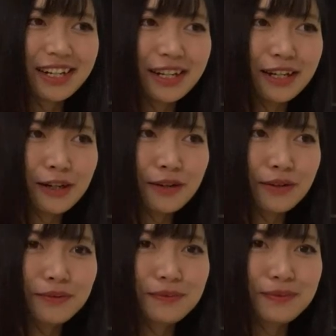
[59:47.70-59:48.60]

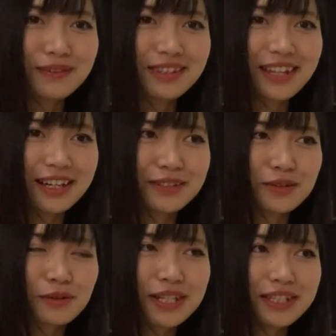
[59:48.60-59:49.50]
like a
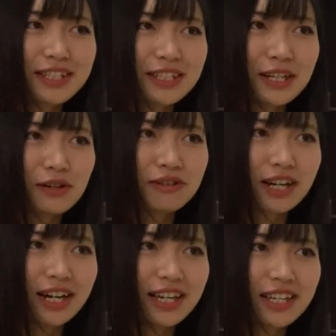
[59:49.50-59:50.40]
20-year-old
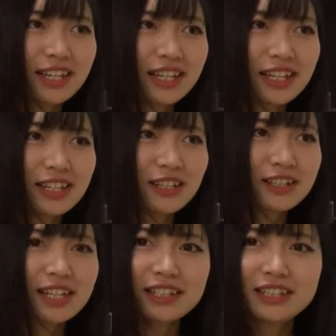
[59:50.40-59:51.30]
guy
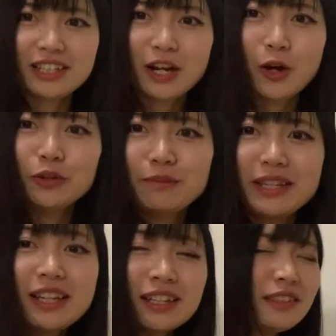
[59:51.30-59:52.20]
suddenly holding
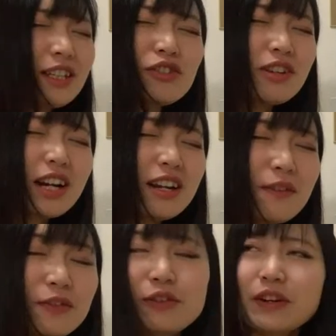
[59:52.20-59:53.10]
me, teacher, I
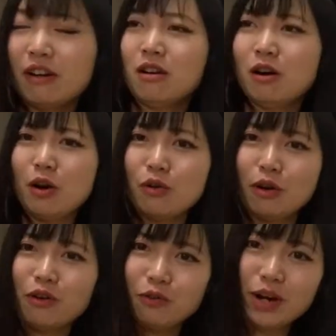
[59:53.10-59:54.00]
love you.
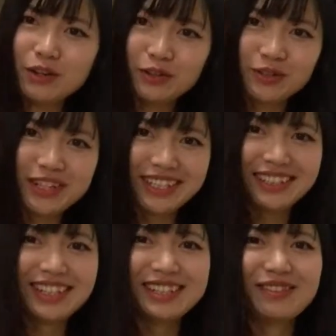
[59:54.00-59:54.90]
What are you
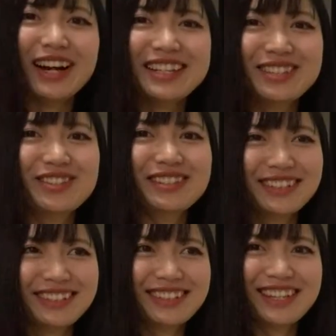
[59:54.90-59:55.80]
doing? That's
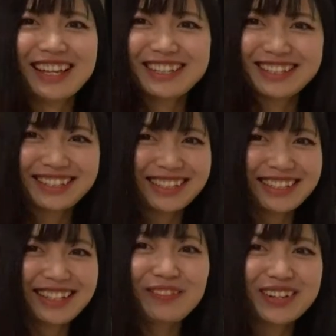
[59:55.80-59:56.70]

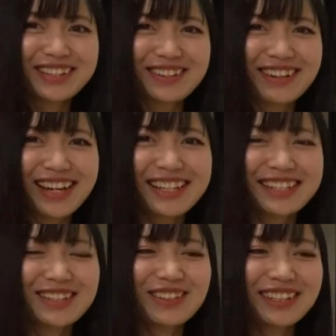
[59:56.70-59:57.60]
different, right?
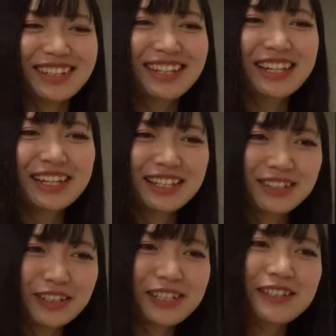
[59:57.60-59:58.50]
So the
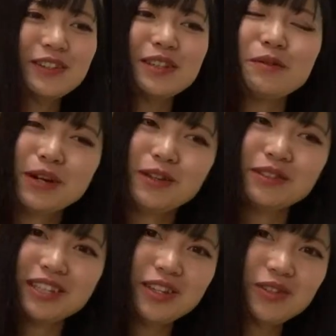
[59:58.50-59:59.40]
way
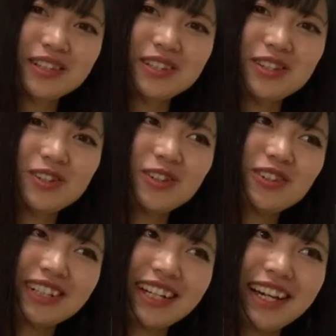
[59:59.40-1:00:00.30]
you teach the
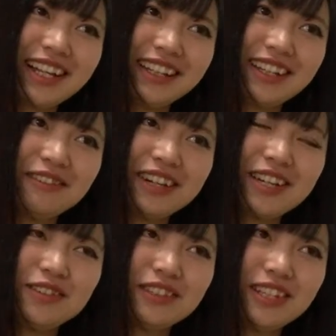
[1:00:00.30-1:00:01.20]
children and the
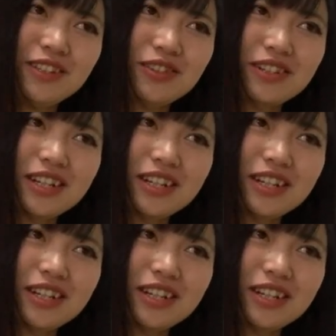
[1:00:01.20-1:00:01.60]
way you teach